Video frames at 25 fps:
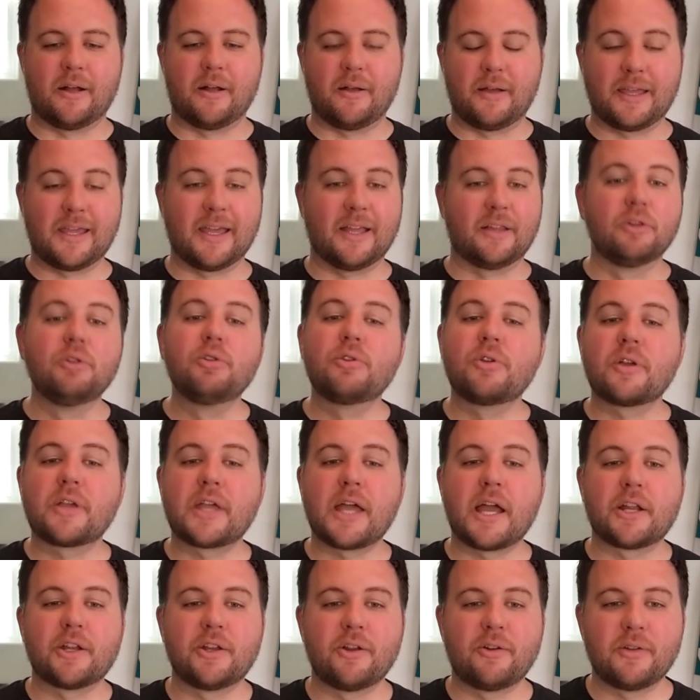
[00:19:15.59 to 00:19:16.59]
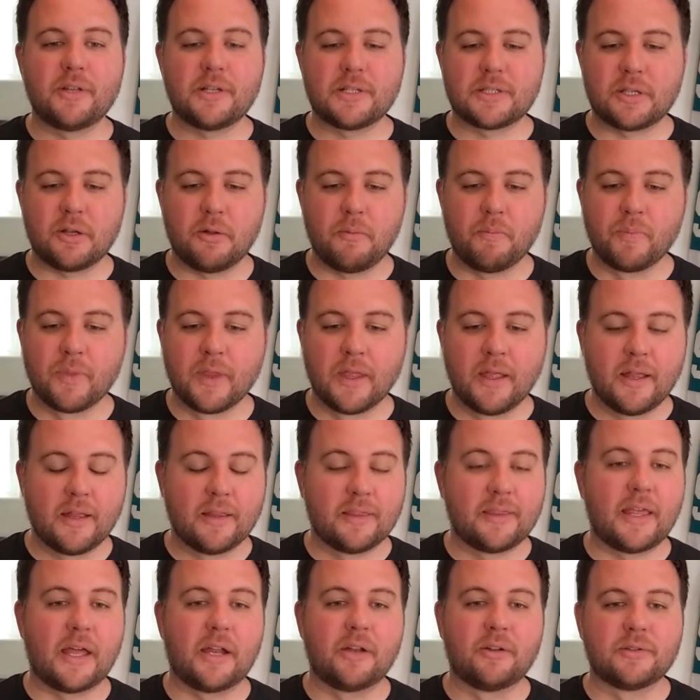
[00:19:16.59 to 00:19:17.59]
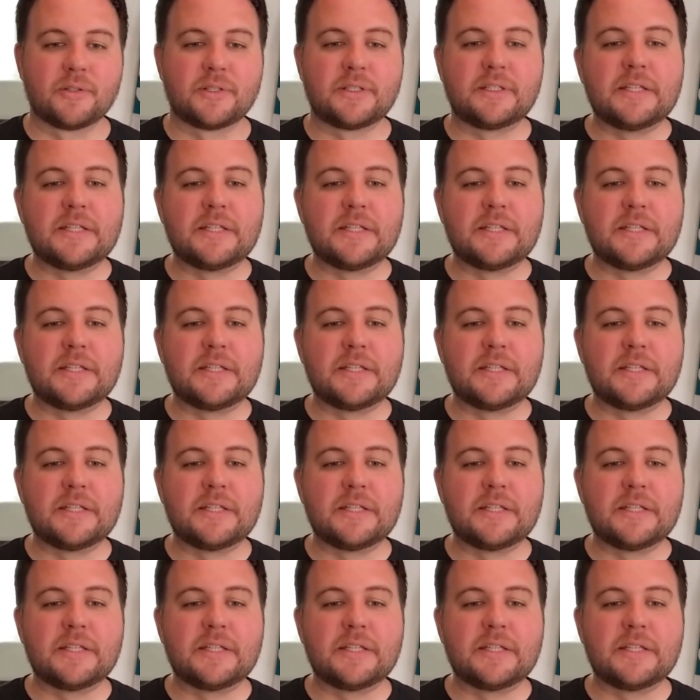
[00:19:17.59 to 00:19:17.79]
Again, Luca Cagnoni. So that'll